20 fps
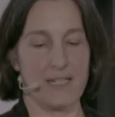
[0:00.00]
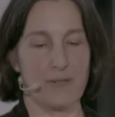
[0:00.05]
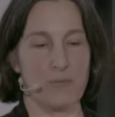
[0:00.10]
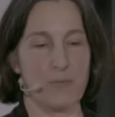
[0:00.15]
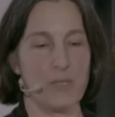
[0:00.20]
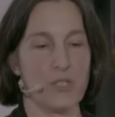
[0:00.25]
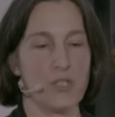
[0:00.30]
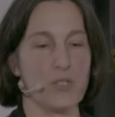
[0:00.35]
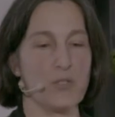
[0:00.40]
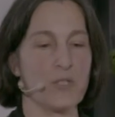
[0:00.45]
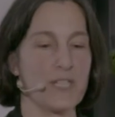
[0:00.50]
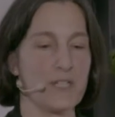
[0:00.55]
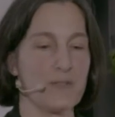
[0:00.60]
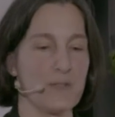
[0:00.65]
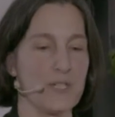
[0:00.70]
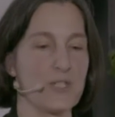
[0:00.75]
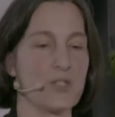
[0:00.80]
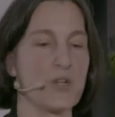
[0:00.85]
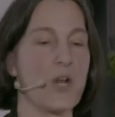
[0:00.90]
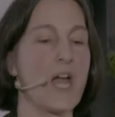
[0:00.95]
which you can
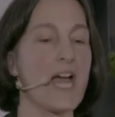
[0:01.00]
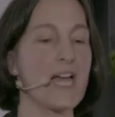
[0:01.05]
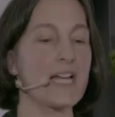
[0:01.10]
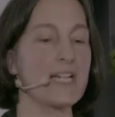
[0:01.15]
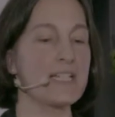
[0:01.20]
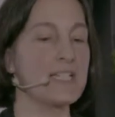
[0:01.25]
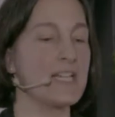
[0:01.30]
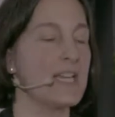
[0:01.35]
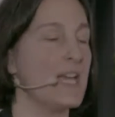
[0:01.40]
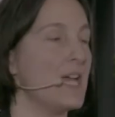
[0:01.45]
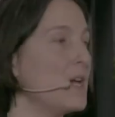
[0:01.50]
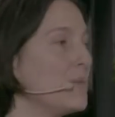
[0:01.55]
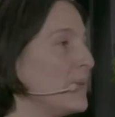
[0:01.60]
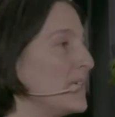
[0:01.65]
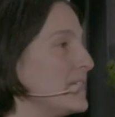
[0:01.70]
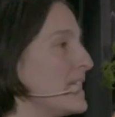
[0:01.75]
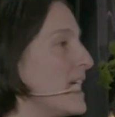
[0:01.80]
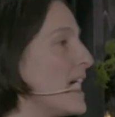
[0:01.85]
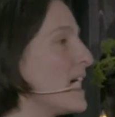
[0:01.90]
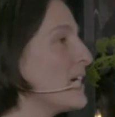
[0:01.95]
retract.
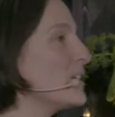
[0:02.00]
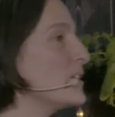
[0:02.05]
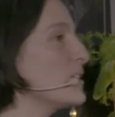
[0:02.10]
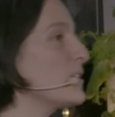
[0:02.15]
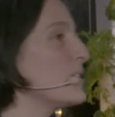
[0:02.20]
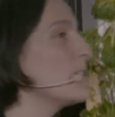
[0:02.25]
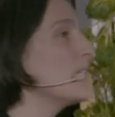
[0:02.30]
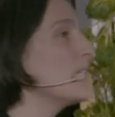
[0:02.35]
But now you